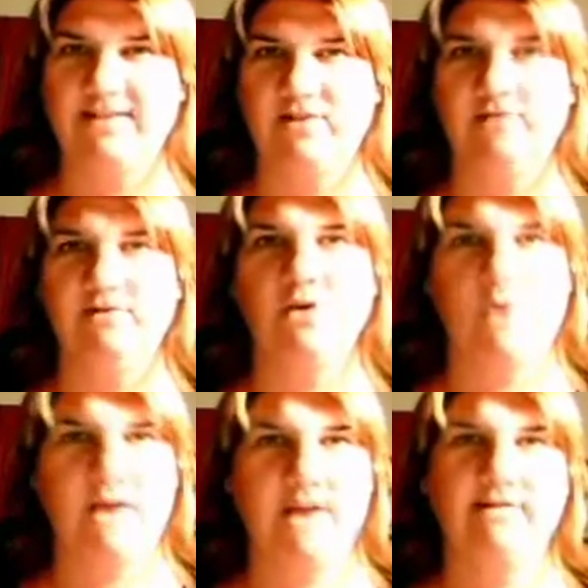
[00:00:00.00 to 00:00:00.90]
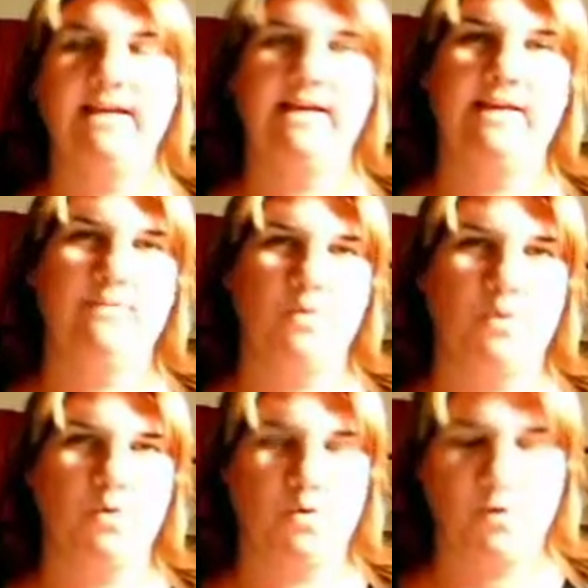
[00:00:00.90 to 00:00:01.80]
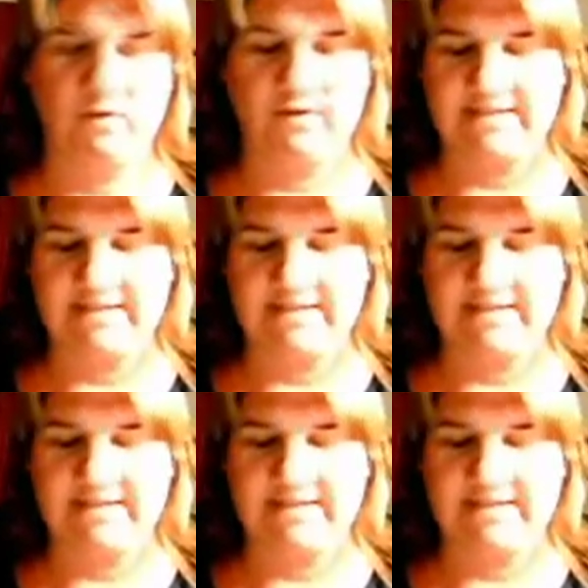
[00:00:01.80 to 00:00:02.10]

not requiring him or